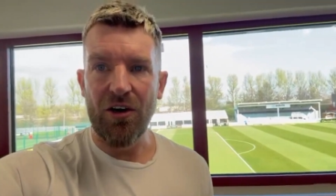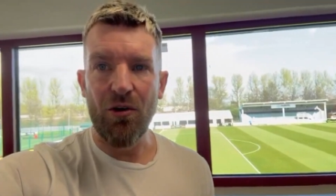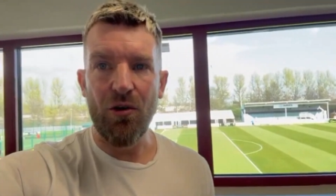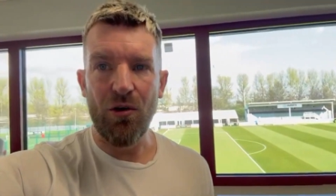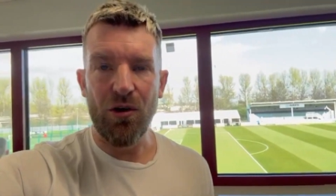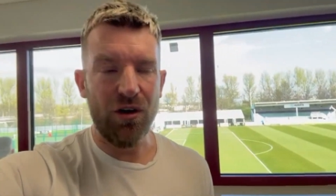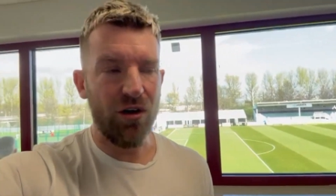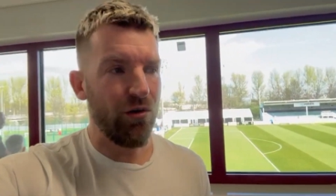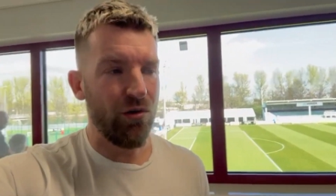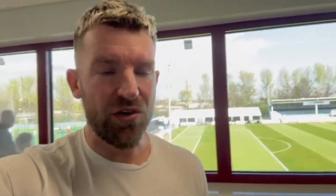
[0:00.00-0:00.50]

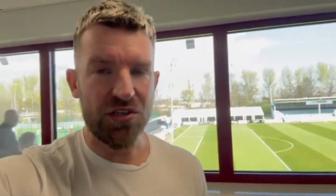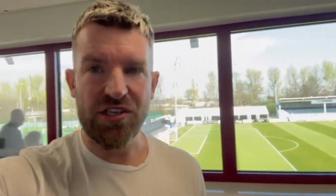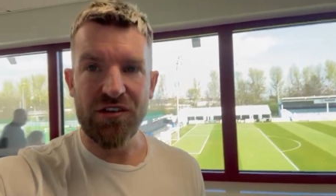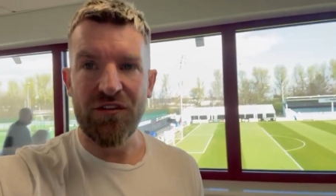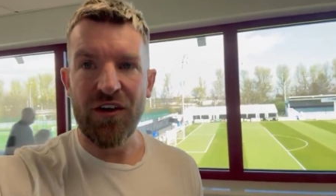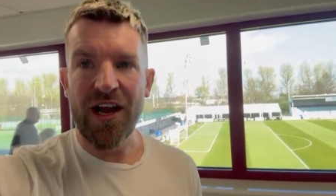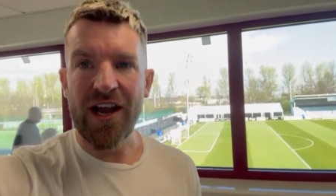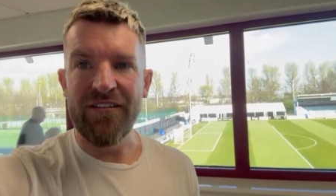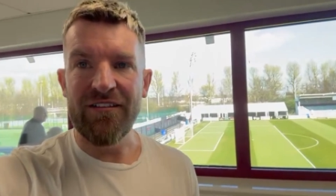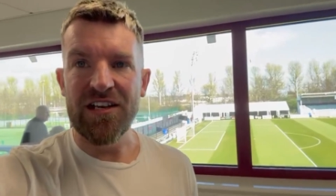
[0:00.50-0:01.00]
whole host
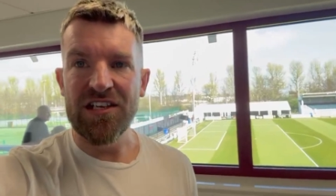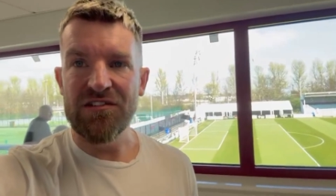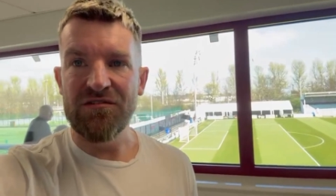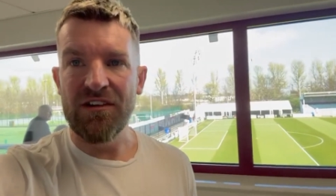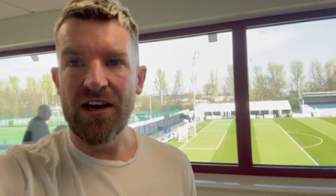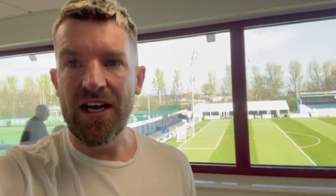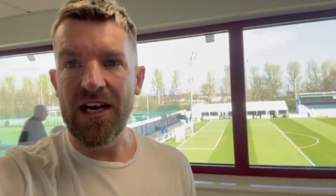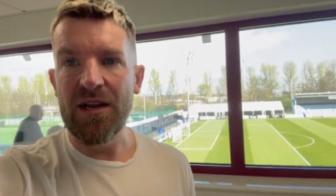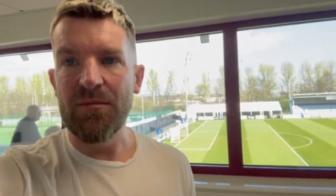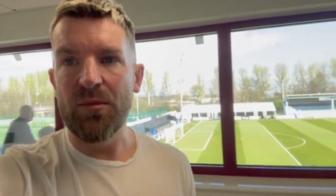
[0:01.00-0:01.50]
of areas
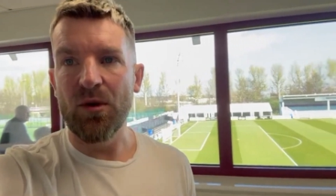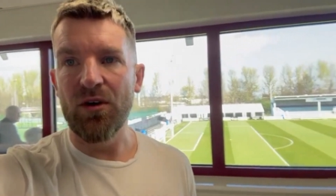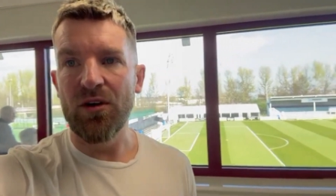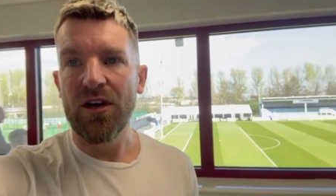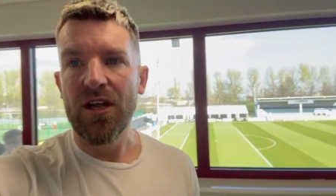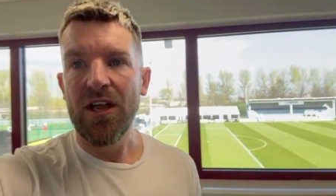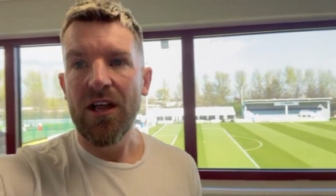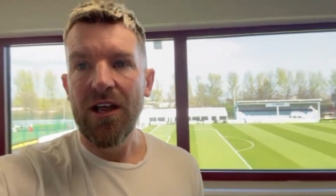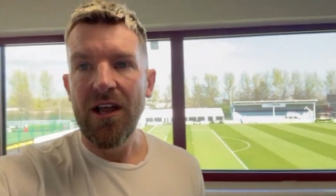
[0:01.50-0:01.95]
really, but